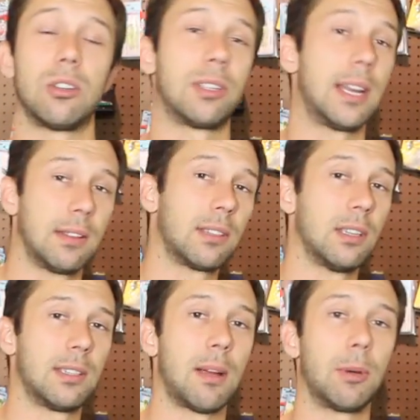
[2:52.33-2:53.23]
They're sending this
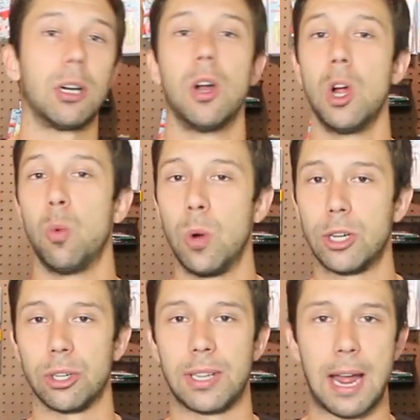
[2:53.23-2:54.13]
in December,
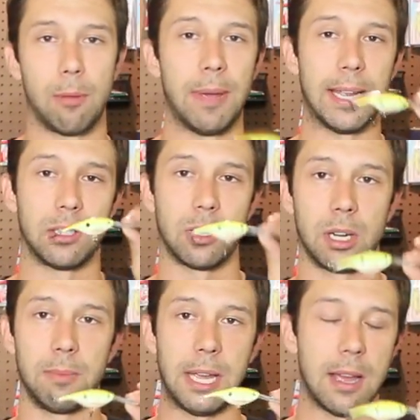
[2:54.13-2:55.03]
winter style baits. They're
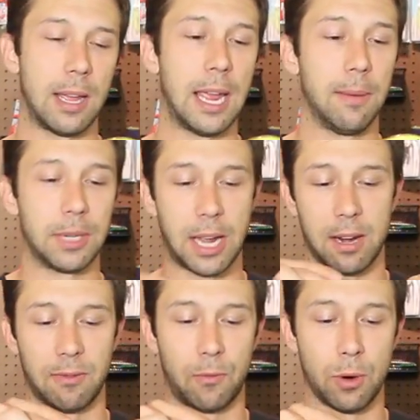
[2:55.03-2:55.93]
going to be aimed
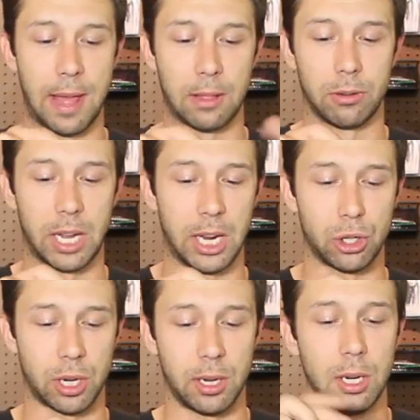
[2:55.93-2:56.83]
kind of for that
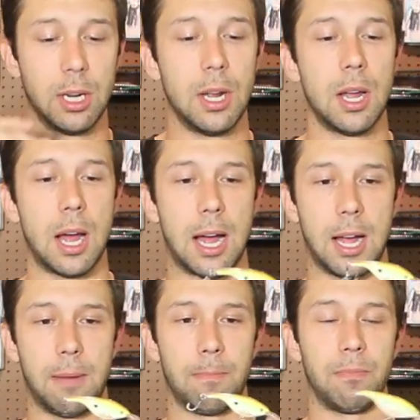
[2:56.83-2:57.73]
location.
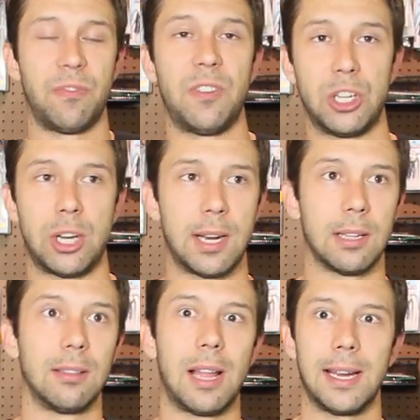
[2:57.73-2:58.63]
Fish tend
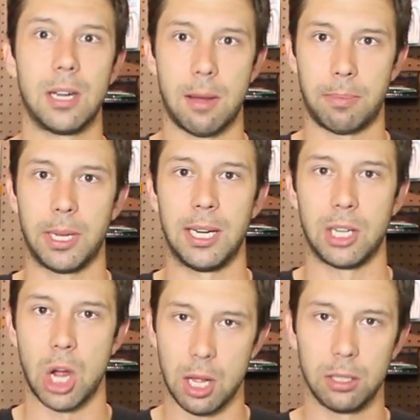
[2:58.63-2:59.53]
to lighten up
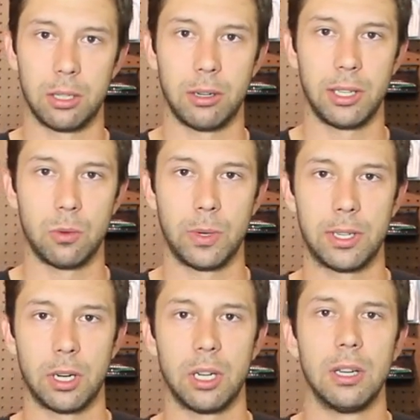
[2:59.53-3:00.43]
in color during the
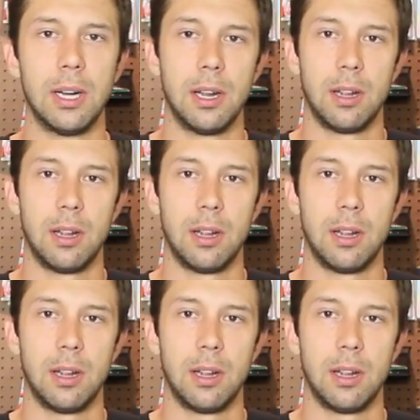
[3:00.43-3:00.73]
winter.